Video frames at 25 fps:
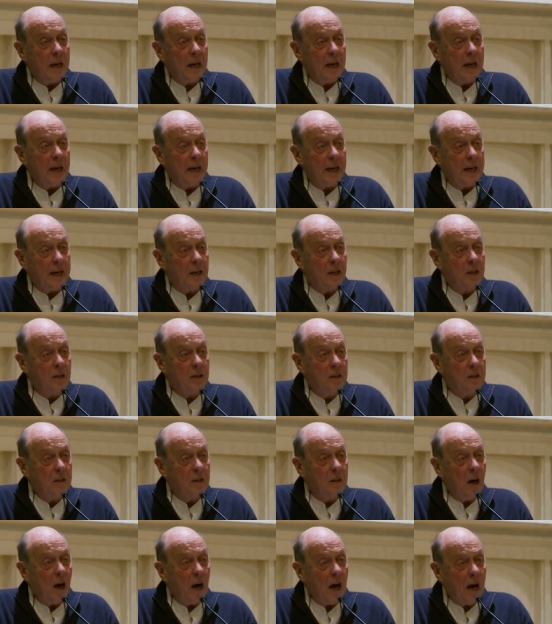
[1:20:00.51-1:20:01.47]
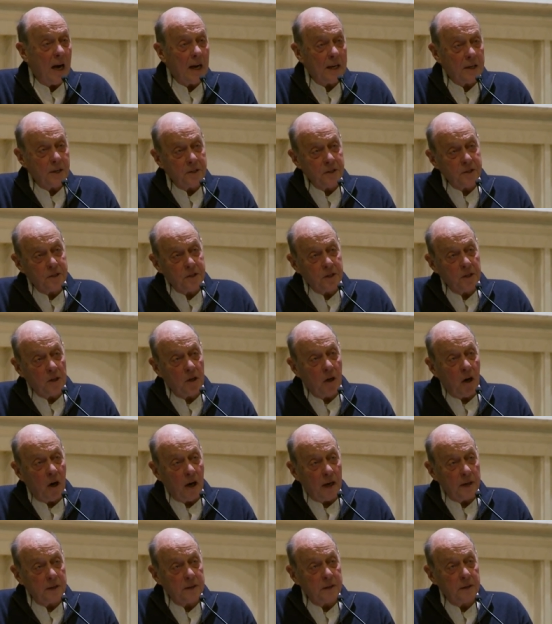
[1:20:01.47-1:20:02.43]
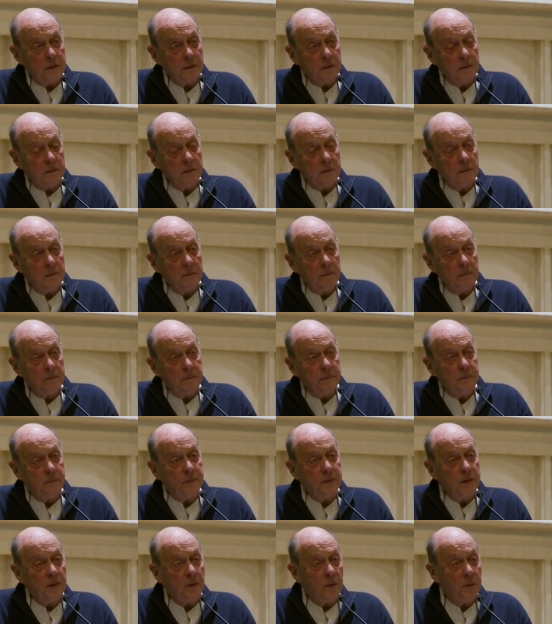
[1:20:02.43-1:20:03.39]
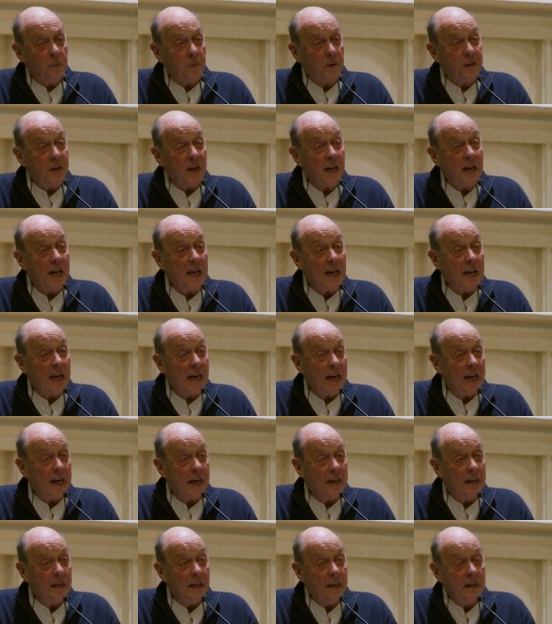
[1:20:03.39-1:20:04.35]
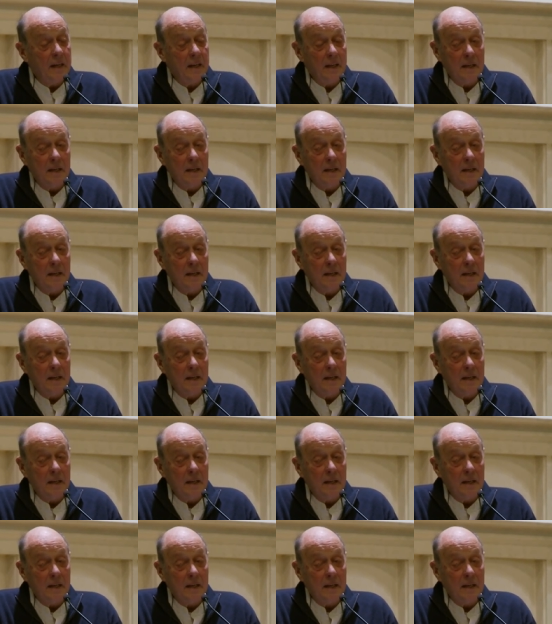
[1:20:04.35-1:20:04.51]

a ox cart filled with hay,